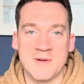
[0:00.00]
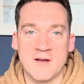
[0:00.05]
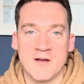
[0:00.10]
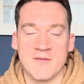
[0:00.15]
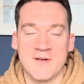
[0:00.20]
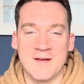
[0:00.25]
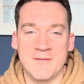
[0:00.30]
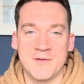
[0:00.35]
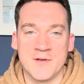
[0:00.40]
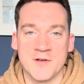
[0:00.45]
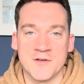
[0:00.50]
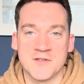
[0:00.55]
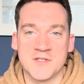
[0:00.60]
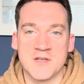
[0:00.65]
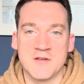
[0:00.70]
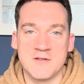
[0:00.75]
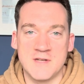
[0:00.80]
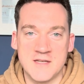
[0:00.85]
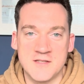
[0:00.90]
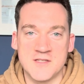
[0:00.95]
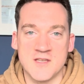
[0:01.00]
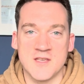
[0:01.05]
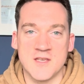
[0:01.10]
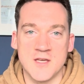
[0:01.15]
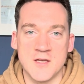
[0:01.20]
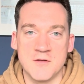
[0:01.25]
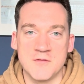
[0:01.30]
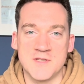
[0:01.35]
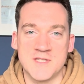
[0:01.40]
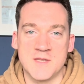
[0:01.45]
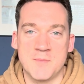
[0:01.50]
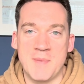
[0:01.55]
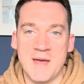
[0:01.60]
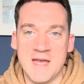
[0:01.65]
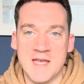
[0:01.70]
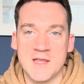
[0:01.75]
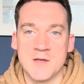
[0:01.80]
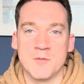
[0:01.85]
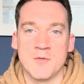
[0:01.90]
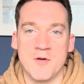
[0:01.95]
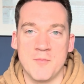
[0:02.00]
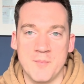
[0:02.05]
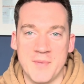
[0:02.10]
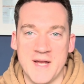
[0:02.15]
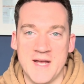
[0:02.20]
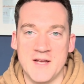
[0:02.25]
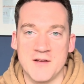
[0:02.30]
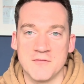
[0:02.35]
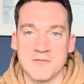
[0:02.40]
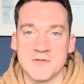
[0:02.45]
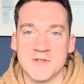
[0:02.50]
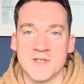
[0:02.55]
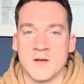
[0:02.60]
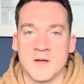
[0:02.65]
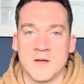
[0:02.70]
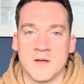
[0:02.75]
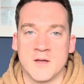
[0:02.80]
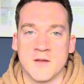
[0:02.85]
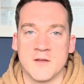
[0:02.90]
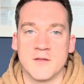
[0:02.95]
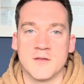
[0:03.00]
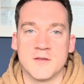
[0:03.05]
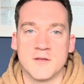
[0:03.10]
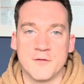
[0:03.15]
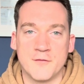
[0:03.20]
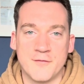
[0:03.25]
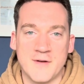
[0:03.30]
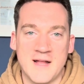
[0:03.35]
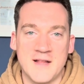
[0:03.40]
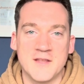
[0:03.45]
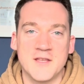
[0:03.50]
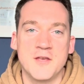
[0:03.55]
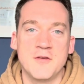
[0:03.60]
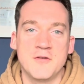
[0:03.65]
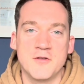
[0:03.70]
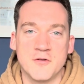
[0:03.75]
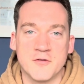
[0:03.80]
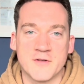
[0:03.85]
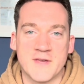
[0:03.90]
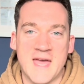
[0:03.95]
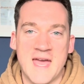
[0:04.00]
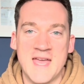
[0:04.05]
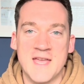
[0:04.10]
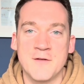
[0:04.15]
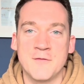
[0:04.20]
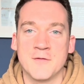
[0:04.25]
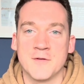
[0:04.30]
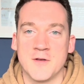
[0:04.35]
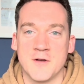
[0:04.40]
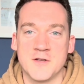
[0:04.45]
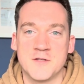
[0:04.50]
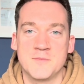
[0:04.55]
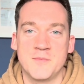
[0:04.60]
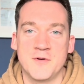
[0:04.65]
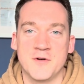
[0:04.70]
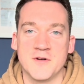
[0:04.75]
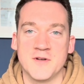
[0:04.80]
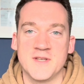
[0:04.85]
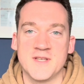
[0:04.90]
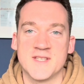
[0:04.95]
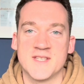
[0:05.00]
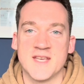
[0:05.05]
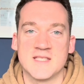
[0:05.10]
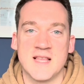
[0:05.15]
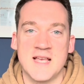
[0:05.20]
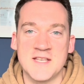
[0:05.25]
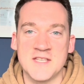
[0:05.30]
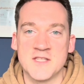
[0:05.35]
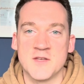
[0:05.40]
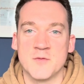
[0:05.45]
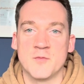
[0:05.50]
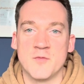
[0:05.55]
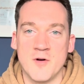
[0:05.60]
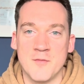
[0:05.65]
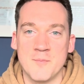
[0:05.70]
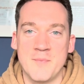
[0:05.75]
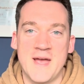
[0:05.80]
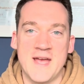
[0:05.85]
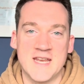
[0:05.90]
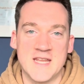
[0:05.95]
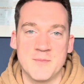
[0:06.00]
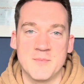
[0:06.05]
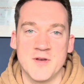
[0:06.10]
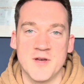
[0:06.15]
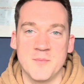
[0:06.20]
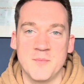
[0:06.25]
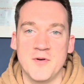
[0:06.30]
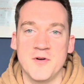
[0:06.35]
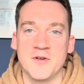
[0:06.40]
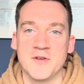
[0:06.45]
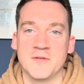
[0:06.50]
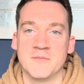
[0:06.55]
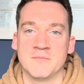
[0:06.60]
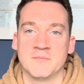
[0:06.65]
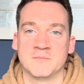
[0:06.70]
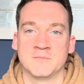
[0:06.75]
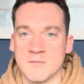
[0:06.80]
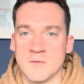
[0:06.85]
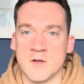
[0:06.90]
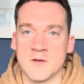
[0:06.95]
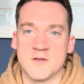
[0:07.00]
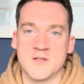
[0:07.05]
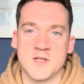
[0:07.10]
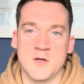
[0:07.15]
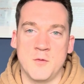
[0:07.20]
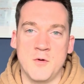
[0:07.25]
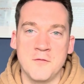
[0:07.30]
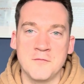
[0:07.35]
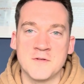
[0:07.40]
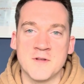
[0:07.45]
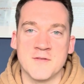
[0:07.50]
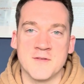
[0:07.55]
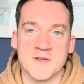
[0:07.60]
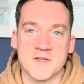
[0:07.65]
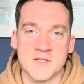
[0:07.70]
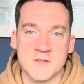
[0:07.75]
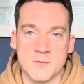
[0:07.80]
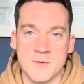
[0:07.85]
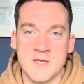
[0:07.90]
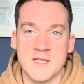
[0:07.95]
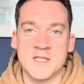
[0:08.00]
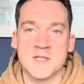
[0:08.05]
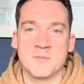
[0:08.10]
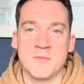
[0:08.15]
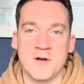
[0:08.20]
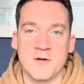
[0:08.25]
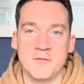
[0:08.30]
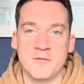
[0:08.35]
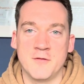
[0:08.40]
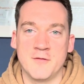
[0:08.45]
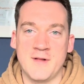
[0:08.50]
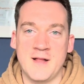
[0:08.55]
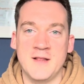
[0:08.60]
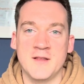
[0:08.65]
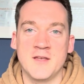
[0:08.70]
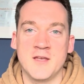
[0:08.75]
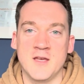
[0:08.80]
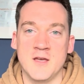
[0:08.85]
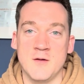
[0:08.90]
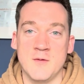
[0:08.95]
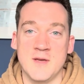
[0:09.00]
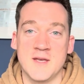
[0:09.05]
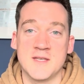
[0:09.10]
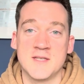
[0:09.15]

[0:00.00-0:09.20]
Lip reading: of Avios you need to use to pay the £1, the value you're getting for those points less than 1 penny per point. So often the sweet spot for value is